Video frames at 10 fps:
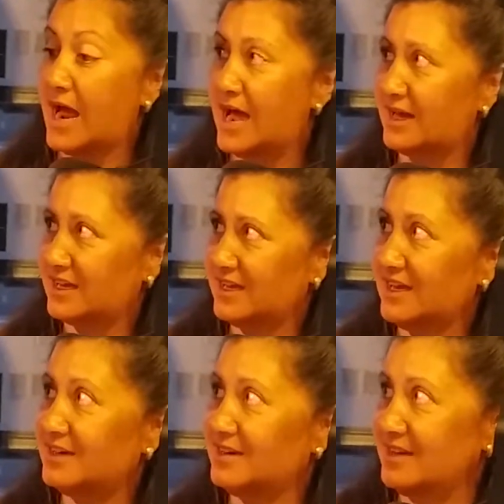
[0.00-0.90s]
track
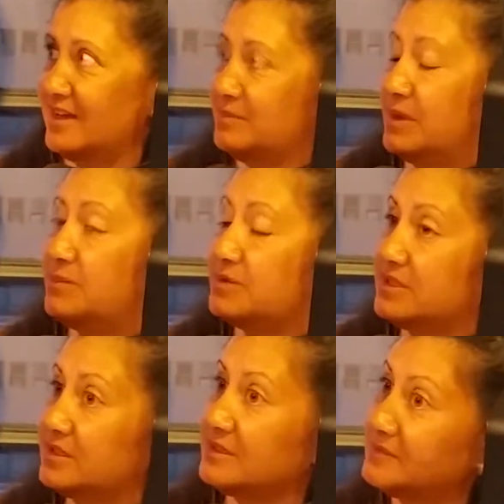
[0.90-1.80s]
and be able
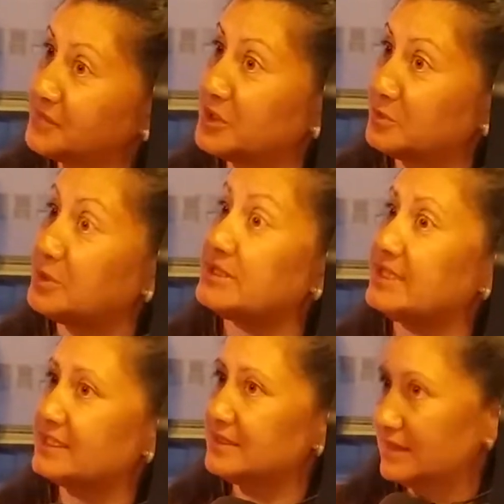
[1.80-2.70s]
to
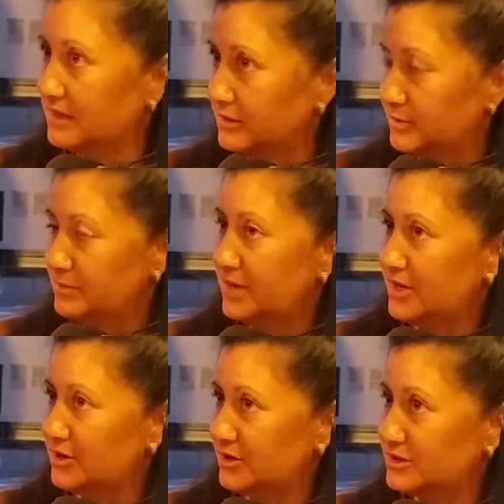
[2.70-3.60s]
predict a little bit
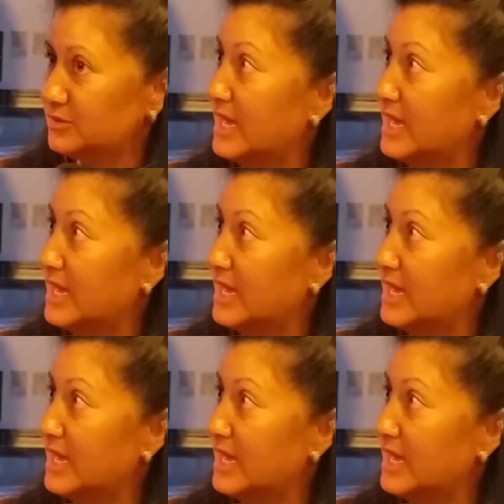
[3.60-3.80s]
better, so